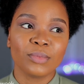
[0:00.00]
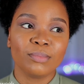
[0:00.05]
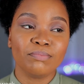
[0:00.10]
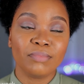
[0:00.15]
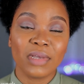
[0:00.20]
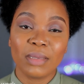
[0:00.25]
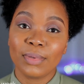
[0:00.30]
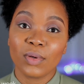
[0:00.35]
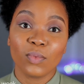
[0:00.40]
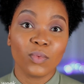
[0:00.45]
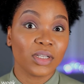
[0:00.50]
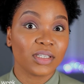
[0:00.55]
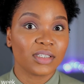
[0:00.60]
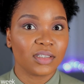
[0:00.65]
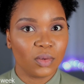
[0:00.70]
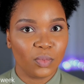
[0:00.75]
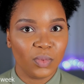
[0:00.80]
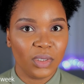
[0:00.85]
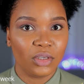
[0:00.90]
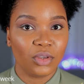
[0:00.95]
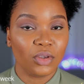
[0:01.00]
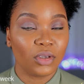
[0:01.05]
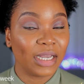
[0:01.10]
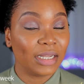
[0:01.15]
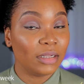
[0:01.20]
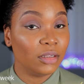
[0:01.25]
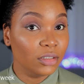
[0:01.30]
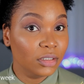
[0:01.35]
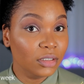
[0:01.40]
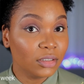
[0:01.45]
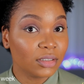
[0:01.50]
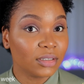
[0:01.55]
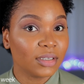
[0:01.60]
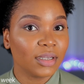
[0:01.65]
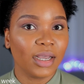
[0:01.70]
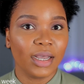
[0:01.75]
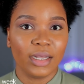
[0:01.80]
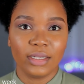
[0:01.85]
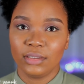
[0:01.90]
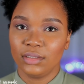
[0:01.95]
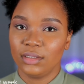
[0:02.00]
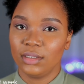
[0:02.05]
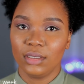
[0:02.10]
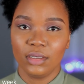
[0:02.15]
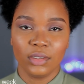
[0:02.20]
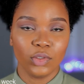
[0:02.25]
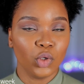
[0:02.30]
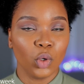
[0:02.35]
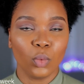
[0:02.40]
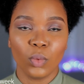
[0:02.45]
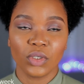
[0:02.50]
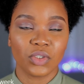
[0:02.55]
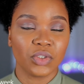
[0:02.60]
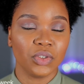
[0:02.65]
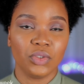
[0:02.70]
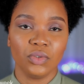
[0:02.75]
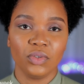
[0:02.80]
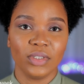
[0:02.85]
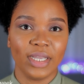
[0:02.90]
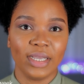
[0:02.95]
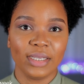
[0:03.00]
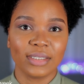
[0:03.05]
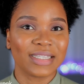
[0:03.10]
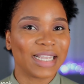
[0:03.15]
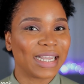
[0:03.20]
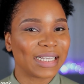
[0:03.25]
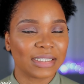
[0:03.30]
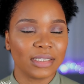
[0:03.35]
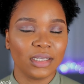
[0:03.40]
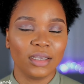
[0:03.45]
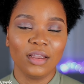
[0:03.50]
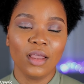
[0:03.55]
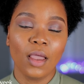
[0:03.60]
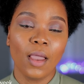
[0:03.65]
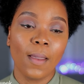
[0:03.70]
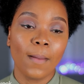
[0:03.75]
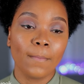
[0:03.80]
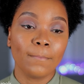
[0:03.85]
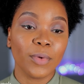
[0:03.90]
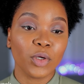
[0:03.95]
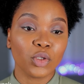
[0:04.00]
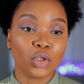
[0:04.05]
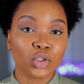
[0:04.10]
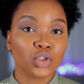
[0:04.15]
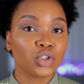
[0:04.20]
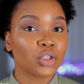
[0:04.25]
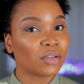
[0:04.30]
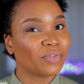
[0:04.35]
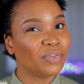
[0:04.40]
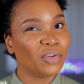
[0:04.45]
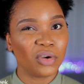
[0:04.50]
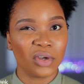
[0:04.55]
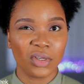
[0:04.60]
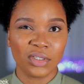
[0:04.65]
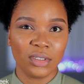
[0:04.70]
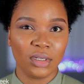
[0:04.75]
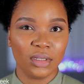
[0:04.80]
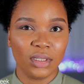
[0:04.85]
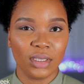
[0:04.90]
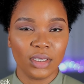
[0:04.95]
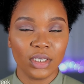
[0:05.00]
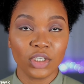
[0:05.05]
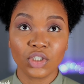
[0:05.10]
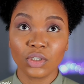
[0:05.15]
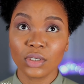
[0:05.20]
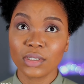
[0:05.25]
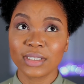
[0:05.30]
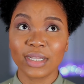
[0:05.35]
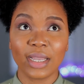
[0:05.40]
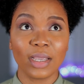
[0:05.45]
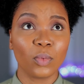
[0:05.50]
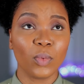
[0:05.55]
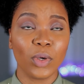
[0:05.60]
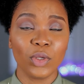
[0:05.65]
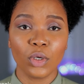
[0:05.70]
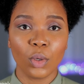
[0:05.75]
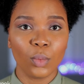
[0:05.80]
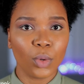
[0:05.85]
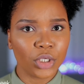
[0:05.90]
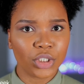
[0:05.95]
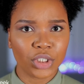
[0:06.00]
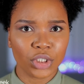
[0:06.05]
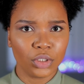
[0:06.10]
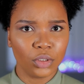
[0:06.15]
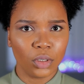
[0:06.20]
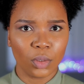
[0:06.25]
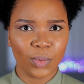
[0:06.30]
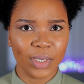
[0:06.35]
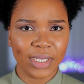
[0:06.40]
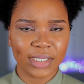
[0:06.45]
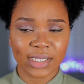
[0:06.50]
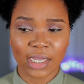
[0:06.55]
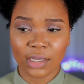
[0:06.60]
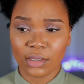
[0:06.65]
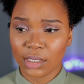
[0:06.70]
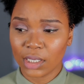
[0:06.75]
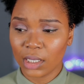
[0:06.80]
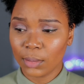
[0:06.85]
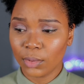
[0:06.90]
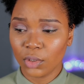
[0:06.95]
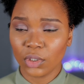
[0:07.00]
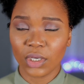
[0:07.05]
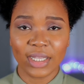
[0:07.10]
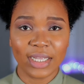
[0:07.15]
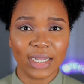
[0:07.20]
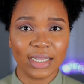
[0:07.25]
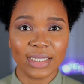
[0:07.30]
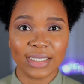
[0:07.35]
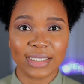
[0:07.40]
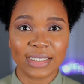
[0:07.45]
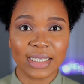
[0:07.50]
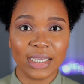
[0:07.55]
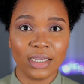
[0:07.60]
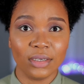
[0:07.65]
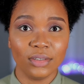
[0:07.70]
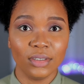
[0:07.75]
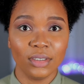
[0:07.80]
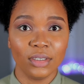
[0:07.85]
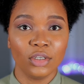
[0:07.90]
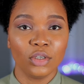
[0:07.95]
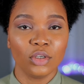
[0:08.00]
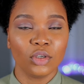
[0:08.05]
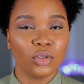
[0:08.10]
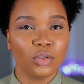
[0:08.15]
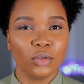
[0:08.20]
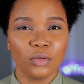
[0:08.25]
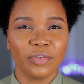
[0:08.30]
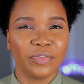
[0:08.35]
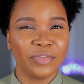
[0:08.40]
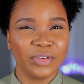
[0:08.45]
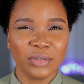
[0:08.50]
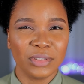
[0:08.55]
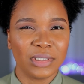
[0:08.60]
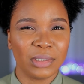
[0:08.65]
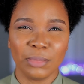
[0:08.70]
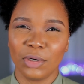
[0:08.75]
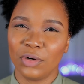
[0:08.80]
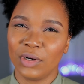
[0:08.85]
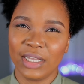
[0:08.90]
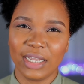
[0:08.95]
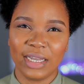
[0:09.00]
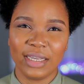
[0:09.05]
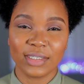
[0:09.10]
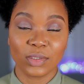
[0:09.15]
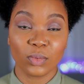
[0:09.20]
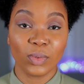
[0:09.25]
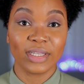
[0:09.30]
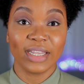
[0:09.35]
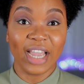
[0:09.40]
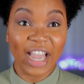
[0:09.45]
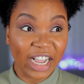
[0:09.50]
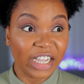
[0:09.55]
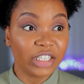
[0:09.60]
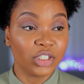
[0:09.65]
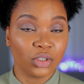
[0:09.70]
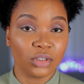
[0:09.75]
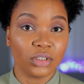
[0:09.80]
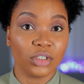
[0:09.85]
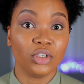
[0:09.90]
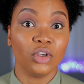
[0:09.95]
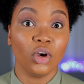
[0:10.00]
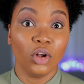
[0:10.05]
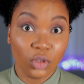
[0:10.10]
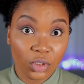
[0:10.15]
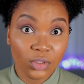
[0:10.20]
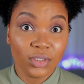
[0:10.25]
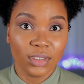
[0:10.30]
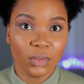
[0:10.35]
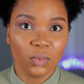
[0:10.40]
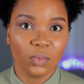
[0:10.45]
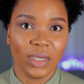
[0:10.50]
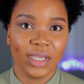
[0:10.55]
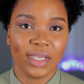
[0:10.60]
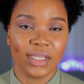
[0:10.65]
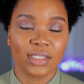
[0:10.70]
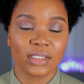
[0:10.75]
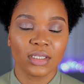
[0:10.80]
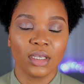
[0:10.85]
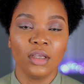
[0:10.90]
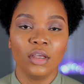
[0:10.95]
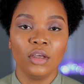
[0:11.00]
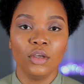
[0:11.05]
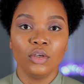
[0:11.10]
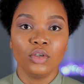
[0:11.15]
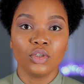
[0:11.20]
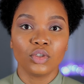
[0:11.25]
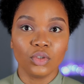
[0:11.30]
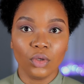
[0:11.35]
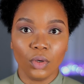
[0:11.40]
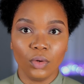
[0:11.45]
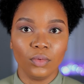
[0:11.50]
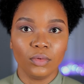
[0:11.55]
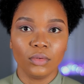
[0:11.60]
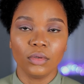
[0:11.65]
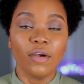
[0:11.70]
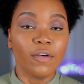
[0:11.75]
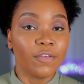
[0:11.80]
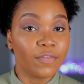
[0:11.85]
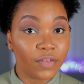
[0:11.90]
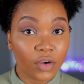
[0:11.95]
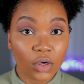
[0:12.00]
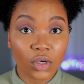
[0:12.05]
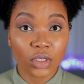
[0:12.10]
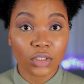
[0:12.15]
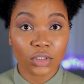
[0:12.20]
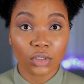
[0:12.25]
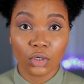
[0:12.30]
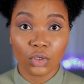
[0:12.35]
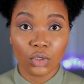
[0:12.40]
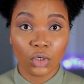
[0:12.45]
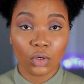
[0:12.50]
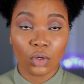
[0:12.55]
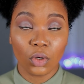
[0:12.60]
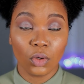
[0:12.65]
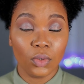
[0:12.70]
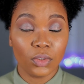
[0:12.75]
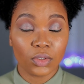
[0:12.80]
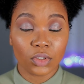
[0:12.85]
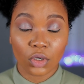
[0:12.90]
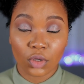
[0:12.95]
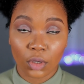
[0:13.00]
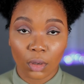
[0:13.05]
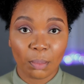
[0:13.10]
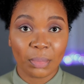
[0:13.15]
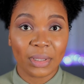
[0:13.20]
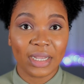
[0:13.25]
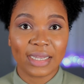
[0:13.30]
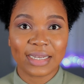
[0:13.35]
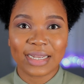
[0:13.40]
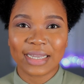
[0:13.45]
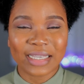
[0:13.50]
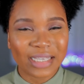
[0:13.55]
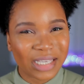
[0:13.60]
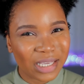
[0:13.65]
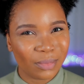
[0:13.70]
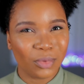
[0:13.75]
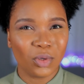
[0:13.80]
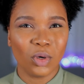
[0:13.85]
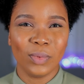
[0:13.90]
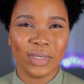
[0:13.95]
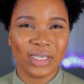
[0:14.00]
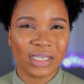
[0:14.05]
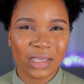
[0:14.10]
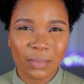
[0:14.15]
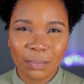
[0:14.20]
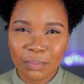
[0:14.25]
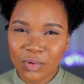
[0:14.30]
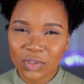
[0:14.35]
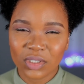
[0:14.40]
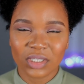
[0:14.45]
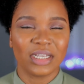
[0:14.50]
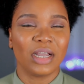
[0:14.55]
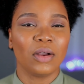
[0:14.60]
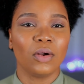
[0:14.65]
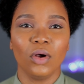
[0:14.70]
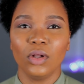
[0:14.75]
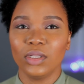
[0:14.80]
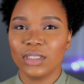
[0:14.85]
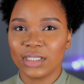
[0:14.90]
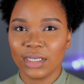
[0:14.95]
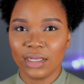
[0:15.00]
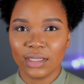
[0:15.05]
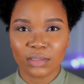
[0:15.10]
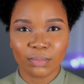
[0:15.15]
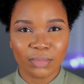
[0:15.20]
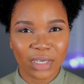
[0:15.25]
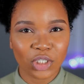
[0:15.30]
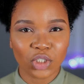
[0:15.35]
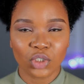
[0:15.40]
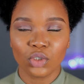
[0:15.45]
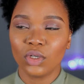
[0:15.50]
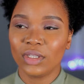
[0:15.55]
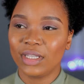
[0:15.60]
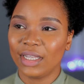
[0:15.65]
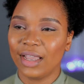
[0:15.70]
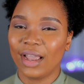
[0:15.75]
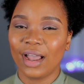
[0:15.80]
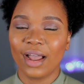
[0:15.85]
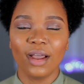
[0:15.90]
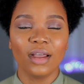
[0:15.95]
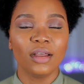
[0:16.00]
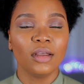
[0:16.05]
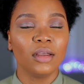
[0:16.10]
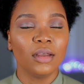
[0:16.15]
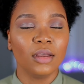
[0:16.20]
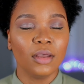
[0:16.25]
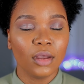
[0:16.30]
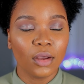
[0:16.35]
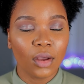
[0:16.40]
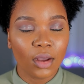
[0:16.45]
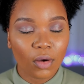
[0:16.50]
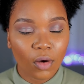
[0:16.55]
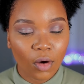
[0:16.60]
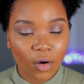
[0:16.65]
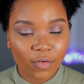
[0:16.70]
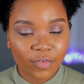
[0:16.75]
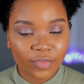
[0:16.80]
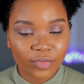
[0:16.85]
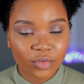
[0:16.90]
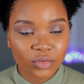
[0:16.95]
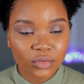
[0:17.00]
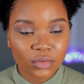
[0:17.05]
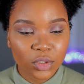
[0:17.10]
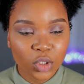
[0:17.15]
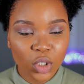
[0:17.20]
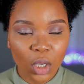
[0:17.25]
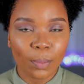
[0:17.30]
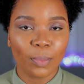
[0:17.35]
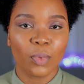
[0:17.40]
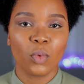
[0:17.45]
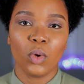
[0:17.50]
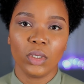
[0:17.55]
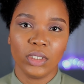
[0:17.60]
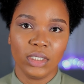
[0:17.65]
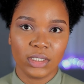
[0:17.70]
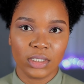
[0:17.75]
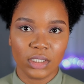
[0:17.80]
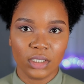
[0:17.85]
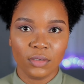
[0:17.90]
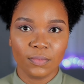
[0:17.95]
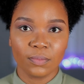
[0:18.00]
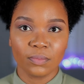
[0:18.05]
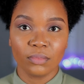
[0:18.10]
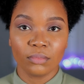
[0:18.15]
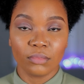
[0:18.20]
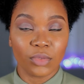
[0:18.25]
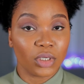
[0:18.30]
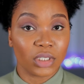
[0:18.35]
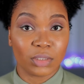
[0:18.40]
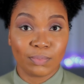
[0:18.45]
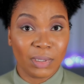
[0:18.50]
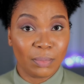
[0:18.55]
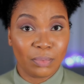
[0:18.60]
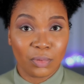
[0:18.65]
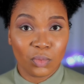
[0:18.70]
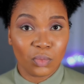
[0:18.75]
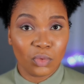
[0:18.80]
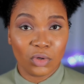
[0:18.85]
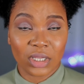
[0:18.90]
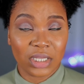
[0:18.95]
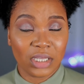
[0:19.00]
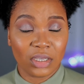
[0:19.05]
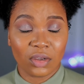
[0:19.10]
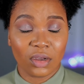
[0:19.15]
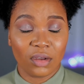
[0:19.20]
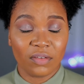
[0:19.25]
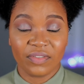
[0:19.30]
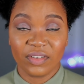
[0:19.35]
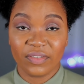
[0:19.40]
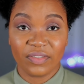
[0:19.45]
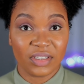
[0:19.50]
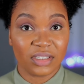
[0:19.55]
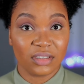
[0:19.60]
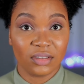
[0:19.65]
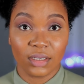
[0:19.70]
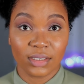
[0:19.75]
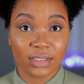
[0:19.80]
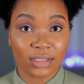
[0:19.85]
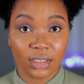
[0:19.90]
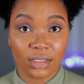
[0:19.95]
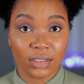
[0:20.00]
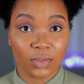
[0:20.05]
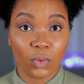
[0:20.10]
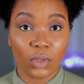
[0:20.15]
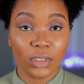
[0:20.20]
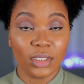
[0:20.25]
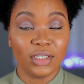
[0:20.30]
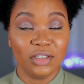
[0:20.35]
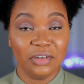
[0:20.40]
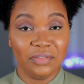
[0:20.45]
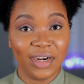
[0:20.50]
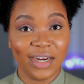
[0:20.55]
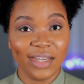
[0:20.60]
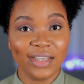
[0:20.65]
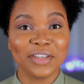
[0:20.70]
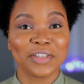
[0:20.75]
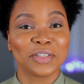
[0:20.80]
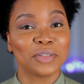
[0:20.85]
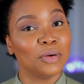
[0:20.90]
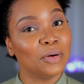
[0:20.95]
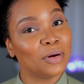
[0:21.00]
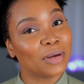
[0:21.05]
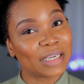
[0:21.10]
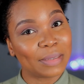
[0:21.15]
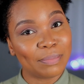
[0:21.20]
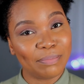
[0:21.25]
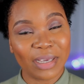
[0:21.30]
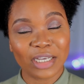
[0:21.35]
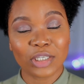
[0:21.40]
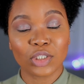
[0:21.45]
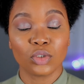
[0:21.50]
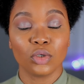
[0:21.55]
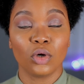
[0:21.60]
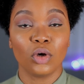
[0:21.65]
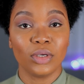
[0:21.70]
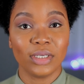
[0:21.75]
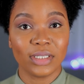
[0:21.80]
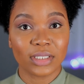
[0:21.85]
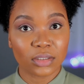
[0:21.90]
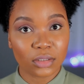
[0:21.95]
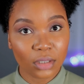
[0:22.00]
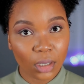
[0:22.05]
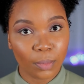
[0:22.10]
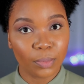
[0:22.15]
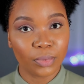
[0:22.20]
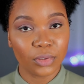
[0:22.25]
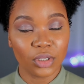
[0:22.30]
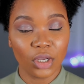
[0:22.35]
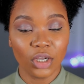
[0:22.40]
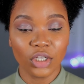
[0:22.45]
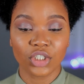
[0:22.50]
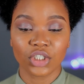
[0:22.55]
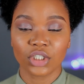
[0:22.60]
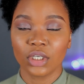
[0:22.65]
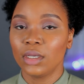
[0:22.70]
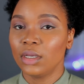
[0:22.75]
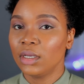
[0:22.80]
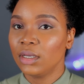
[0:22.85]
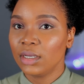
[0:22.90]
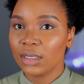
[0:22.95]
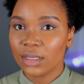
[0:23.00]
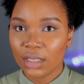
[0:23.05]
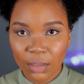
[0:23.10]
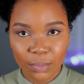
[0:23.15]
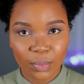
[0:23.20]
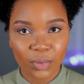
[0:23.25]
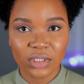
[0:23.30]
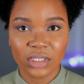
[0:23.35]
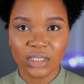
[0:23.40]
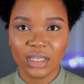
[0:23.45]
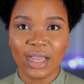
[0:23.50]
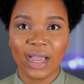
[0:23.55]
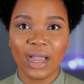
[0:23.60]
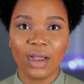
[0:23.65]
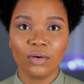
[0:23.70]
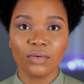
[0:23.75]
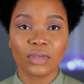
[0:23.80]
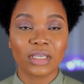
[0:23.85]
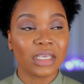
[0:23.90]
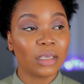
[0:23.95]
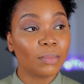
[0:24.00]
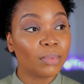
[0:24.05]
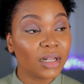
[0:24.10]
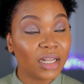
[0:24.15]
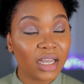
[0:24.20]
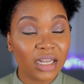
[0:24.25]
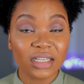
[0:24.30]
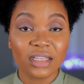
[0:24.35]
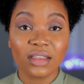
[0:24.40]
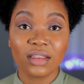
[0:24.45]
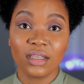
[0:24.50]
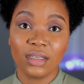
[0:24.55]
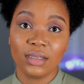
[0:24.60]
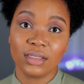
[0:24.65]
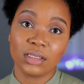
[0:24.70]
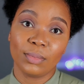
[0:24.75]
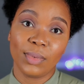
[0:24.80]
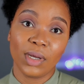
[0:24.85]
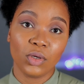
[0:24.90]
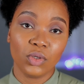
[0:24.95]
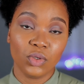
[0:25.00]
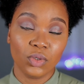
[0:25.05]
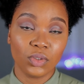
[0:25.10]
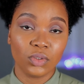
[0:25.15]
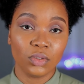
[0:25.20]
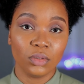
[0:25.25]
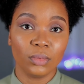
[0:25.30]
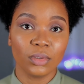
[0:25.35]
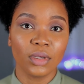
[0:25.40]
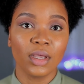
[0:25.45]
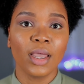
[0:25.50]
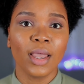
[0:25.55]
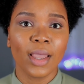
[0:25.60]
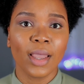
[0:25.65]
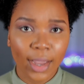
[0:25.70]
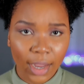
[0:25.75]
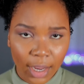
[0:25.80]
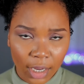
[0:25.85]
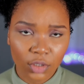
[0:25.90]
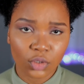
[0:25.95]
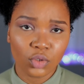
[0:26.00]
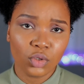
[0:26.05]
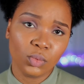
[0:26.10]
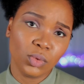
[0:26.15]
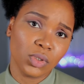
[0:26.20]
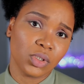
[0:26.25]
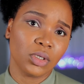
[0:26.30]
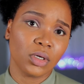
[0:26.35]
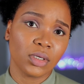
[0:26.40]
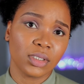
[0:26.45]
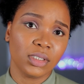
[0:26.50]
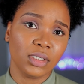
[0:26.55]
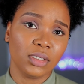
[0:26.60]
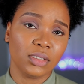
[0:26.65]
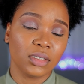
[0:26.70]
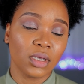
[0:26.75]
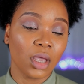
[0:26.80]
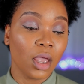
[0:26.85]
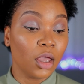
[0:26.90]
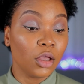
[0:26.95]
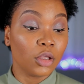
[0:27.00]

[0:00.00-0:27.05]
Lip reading: maybe once a week you can look and know what to do next. That's it. But don't just focus on it. It's just like when you're watching your weight and you keep looking at the scale, you feel demoralized when actually you're losing weight. So focus on your goals, on your plan, and keep going. Keep putting out content. Make sure they are of top quality, because people will click off if it's nonsense quality, right? So make sure it's top notch. Keep putting it out. Keep learning things about YouTube, and you will succeed.